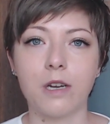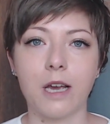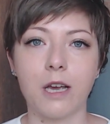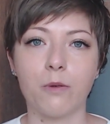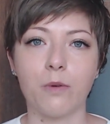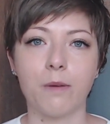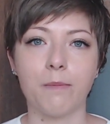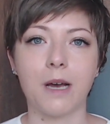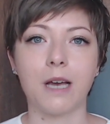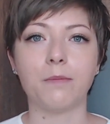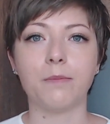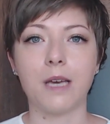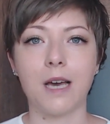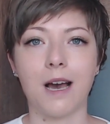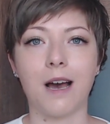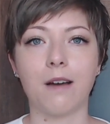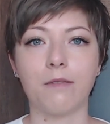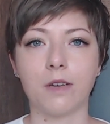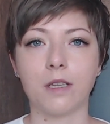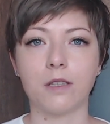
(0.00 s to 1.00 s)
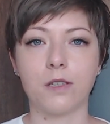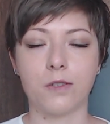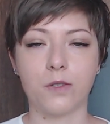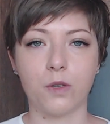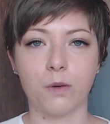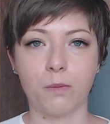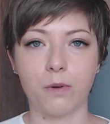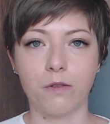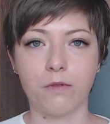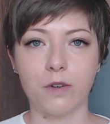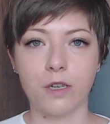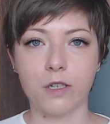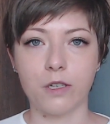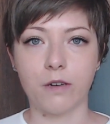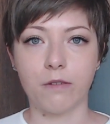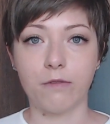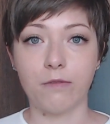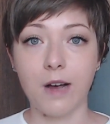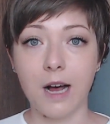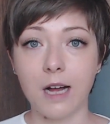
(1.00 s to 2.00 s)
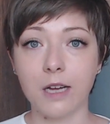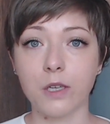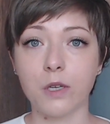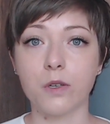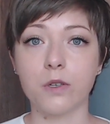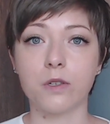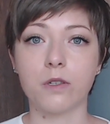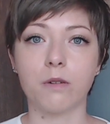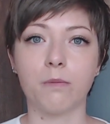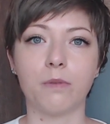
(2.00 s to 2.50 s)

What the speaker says: like, we might be having the superficial values,